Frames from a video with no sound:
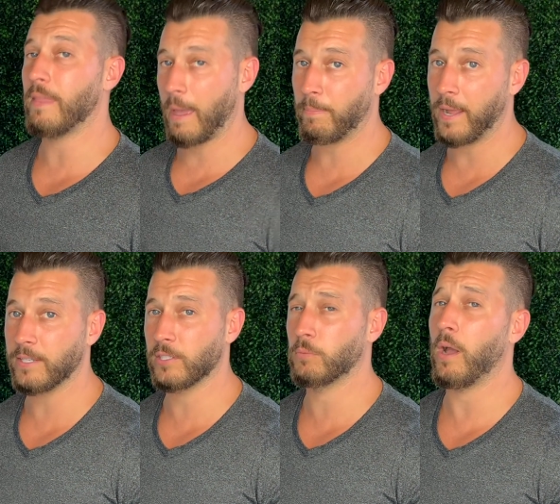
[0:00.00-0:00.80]
that
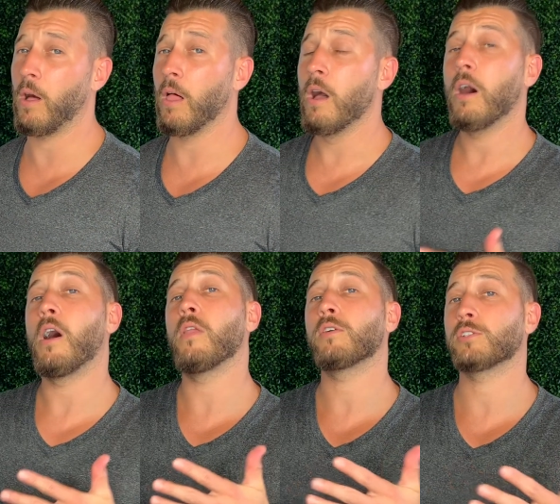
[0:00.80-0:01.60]
page as well.
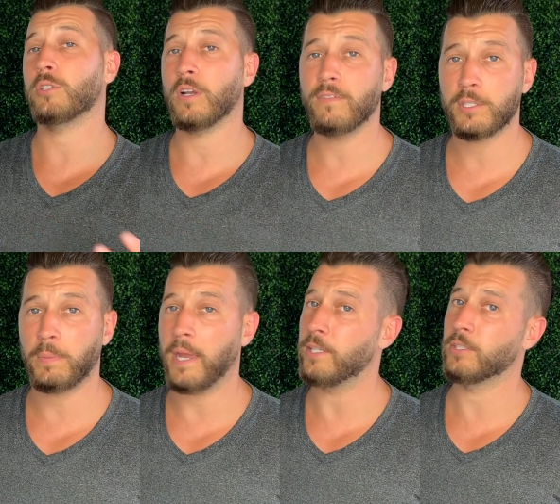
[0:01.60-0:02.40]
Other service
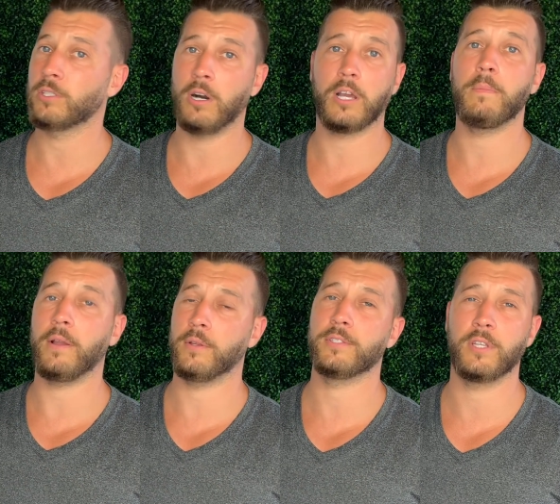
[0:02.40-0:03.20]
pages, talk
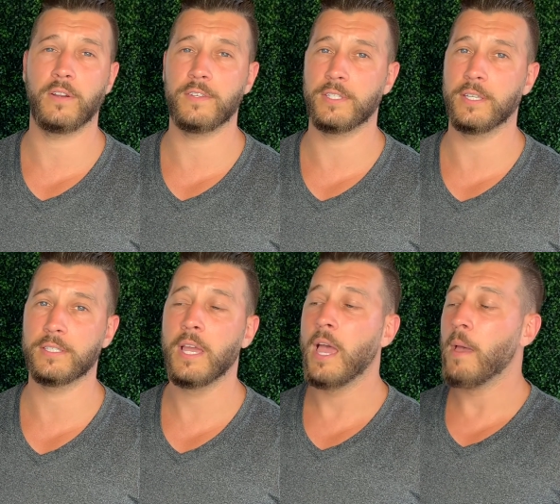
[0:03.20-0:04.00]
about your
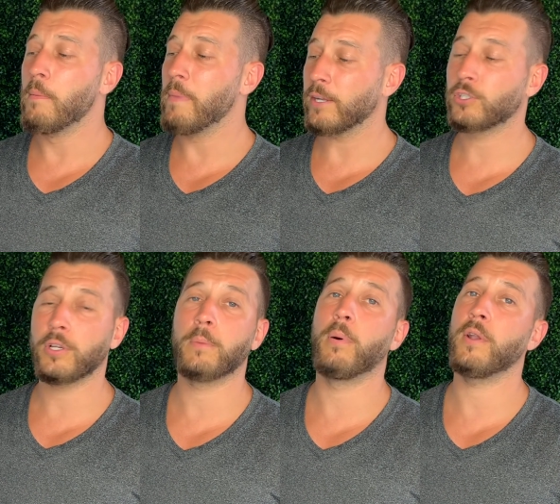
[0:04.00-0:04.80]
services. Make sure
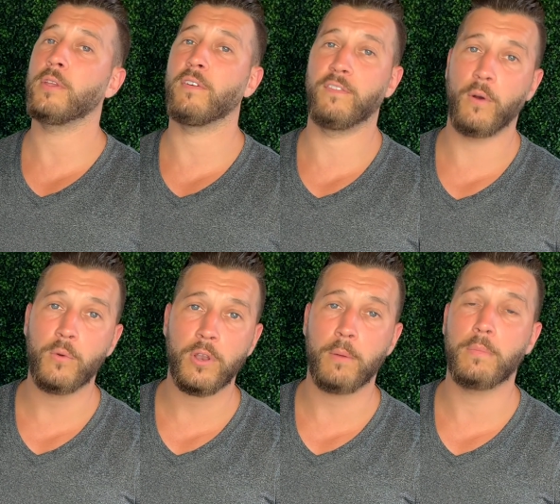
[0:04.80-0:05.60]
you're putting your
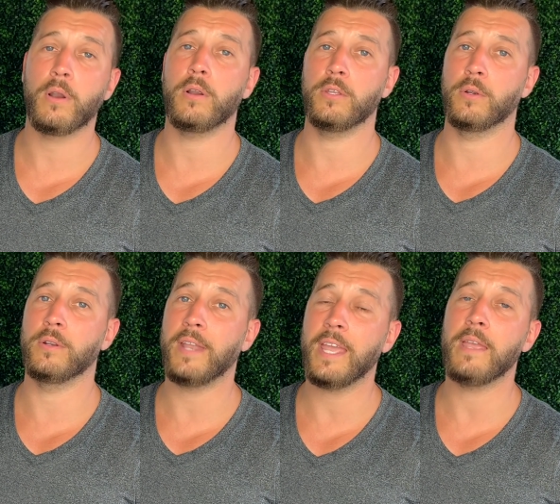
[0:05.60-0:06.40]
phone number, your
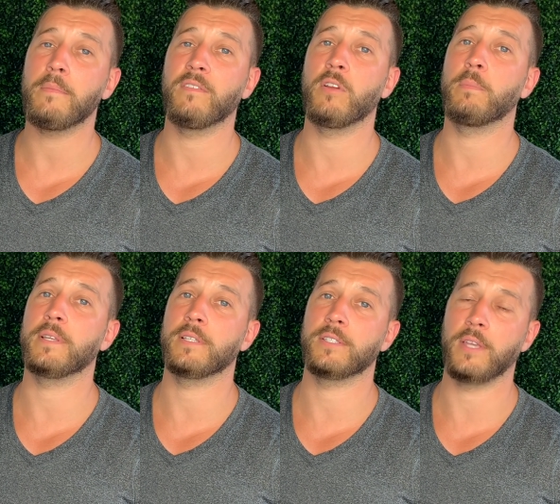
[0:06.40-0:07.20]
name of your
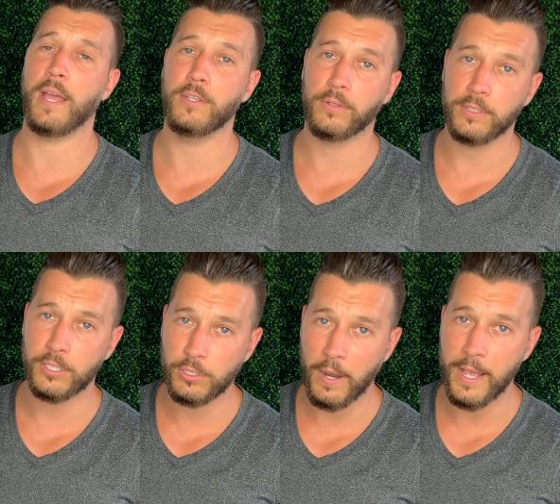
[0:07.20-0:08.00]
business, and your
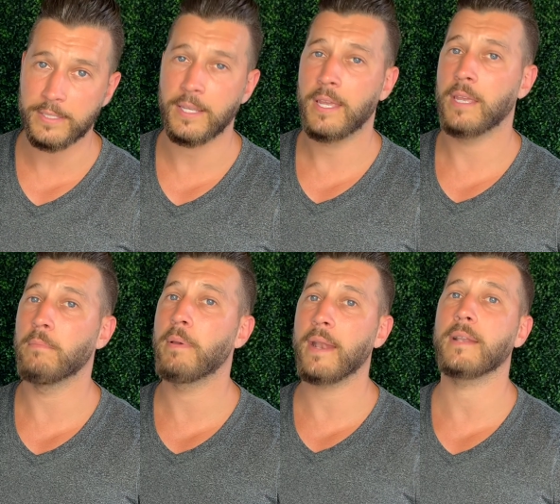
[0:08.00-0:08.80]
address,
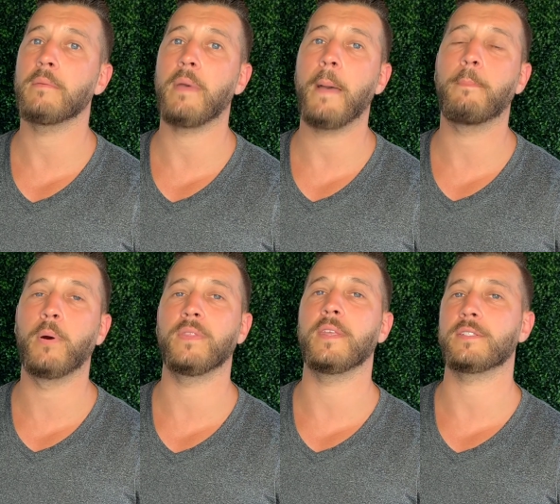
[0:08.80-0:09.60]
embedding the map.
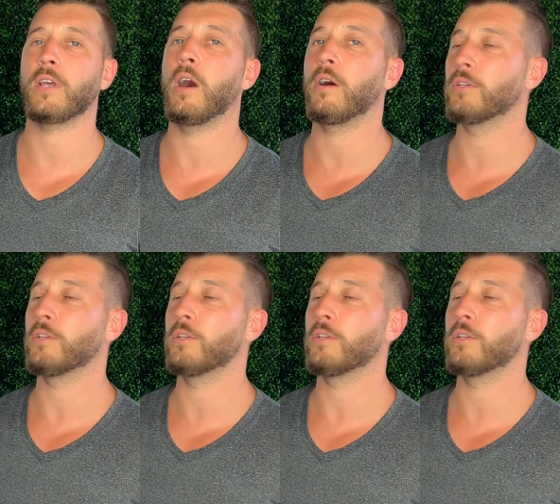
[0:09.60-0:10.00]
Put this on